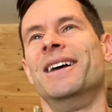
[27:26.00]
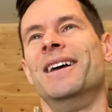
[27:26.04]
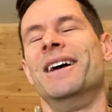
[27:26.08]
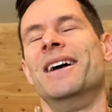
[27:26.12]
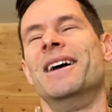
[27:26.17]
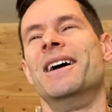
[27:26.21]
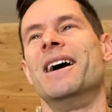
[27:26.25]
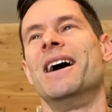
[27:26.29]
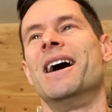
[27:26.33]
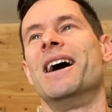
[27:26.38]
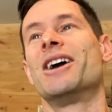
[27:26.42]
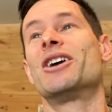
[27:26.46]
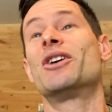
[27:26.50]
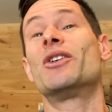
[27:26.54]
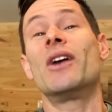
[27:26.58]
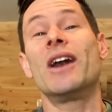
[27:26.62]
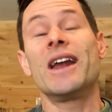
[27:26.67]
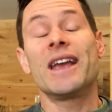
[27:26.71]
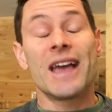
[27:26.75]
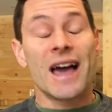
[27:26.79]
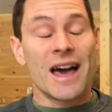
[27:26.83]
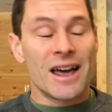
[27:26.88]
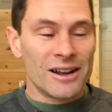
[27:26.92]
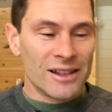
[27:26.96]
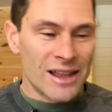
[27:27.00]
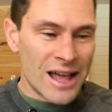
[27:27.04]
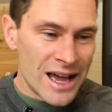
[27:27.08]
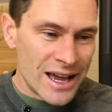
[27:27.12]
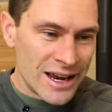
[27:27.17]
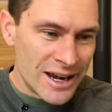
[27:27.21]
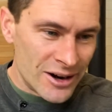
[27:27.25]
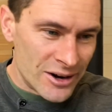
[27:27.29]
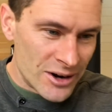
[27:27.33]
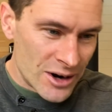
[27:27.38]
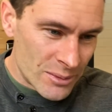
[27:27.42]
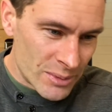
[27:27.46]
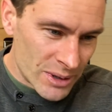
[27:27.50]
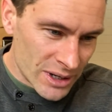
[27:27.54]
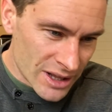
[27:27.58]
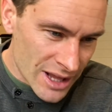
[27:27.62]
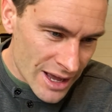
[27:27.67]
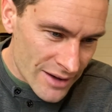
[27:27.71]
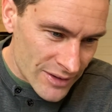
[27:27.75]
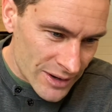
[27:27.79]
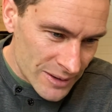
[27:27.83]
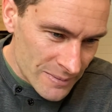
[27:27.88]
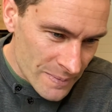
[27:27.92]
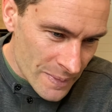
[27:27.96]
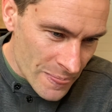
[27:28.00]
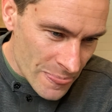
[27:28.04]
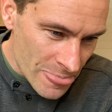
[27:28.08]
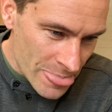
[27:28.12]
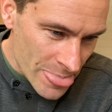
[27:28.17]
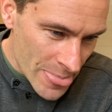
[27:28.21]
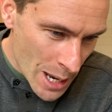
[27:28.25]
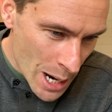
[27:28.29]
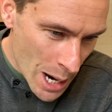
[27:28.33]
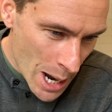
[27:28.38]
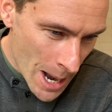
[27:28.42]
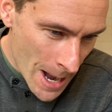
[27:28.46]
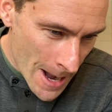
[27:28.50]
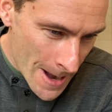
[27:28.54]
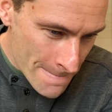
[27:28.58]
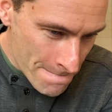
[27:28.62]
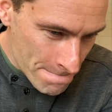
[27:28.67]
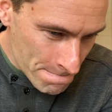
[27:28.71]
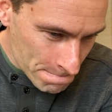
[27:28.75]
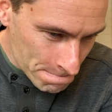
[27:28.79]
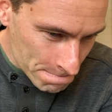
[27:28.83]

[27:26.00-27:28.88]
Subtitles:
to crank out a lot here. Number 11. I